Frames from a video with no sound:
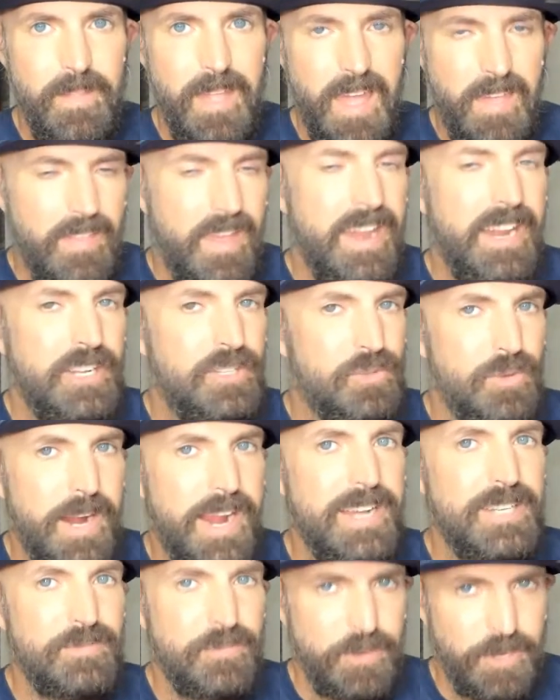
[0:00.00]
And then he
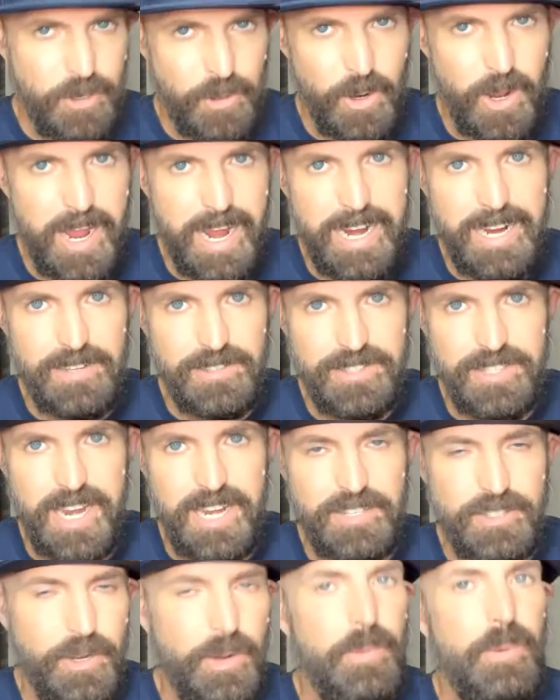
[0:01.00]
transferred to Ohio
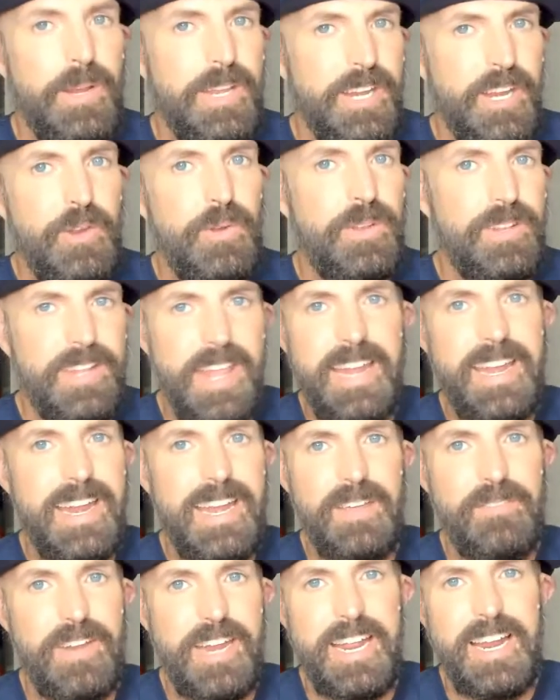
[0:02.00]
State. So they
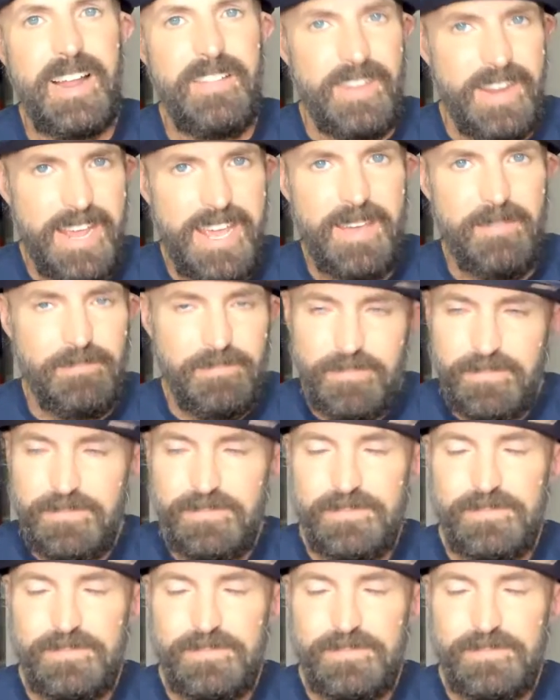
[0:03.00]
didn't even hit on him.